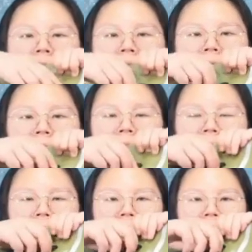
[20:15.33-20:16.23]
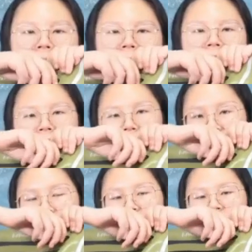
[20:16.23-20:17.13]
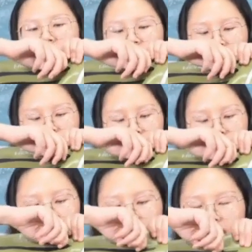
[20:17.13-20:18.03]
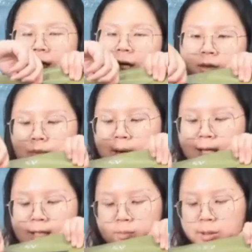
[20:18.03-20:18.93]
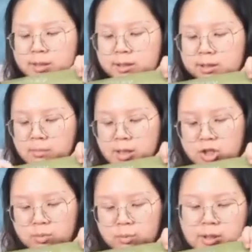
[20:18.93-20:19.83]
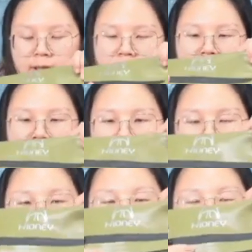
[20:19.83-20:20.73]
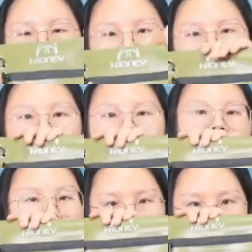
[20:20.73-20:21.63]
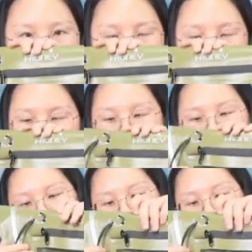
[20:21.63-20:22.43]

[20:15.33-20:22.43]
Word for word: uh, its part easily can easily get wet because the mesh pocket is is just a mesh yeah